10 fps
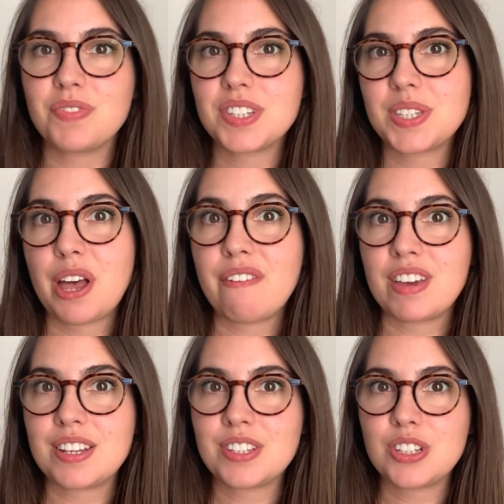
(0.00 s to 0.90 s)

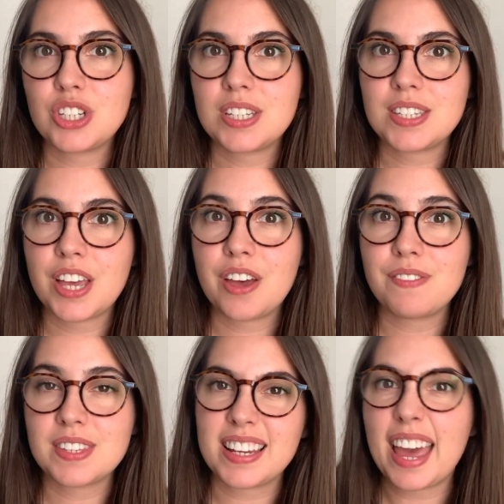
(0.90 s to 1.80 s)
service, she
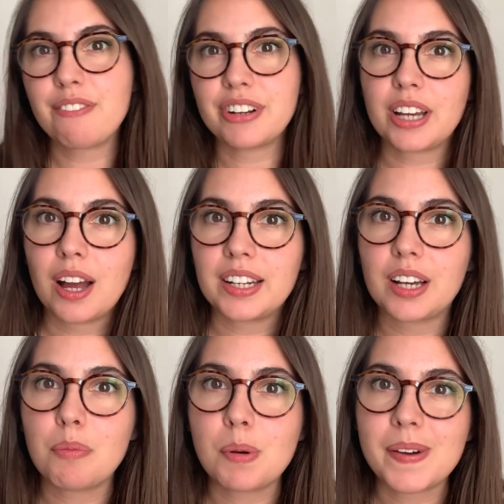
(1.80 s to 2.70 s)
serves like every kind of
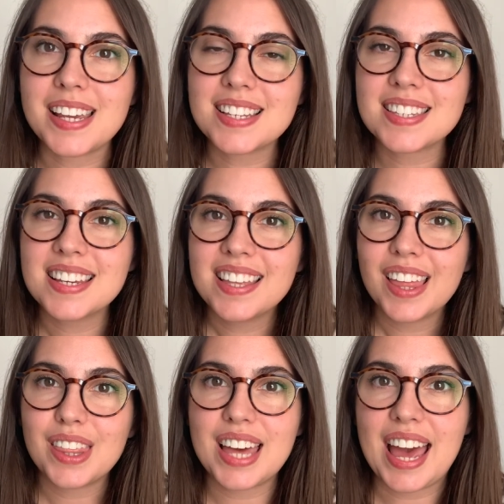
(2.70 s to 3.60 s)
couple weeks
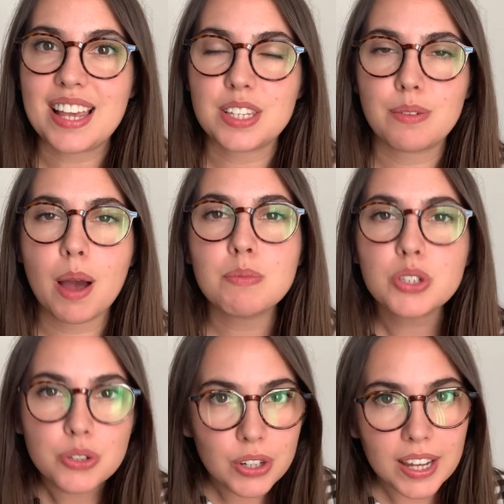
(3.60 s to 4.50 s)
there, so I'm
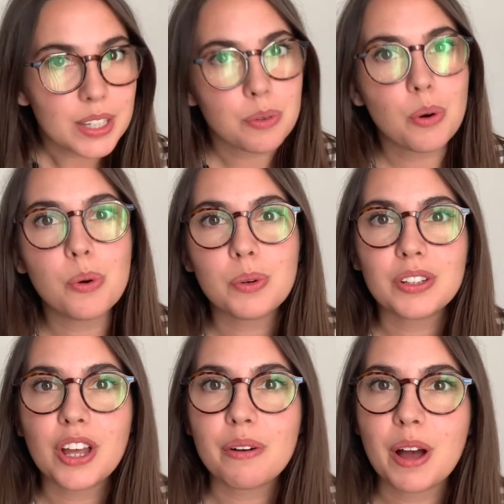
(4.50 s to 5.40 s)
sure like you all will
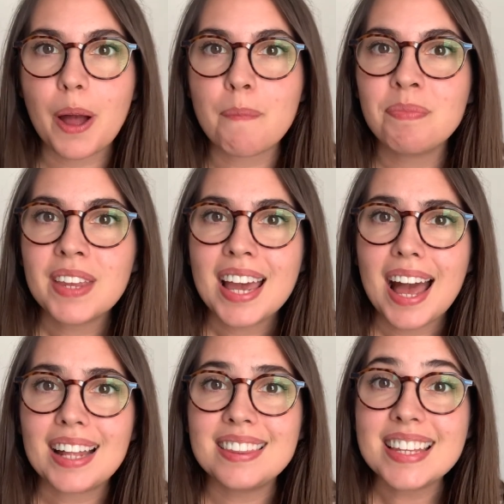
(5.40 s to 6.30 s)
know her.
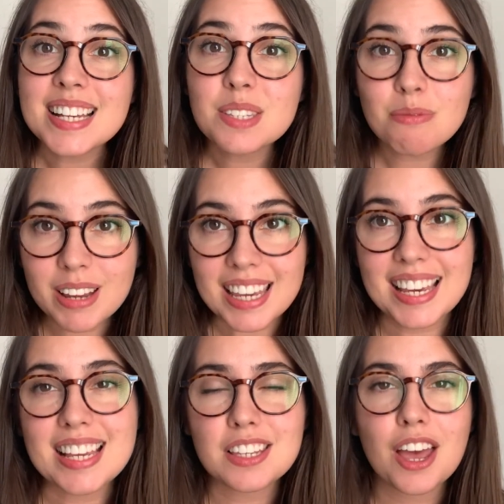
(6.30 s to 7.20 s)
And this
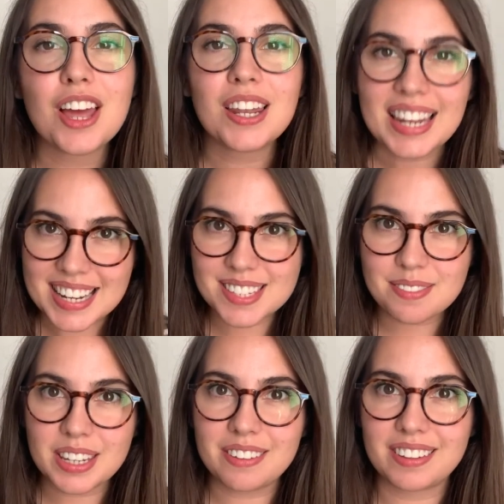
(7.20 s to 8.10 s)
week is her last
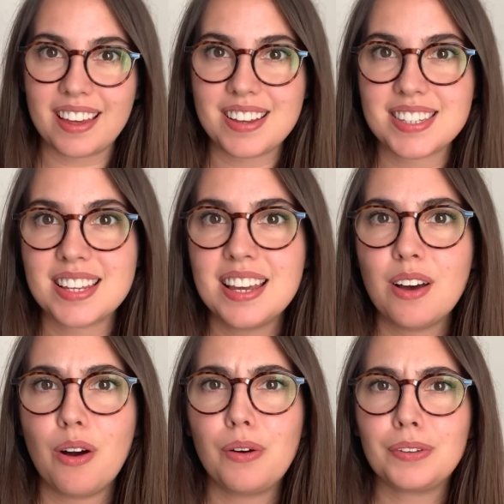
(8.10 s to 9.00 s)
week with us
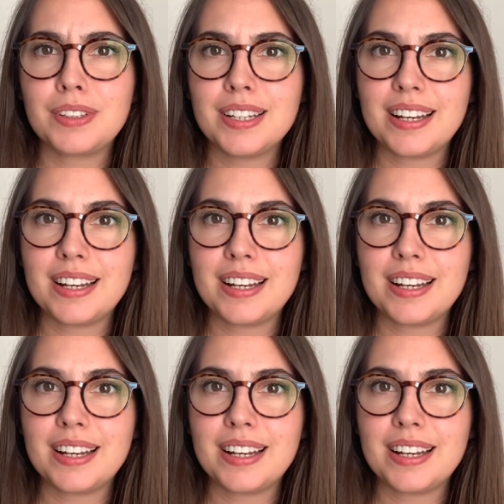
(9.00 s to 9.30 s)
on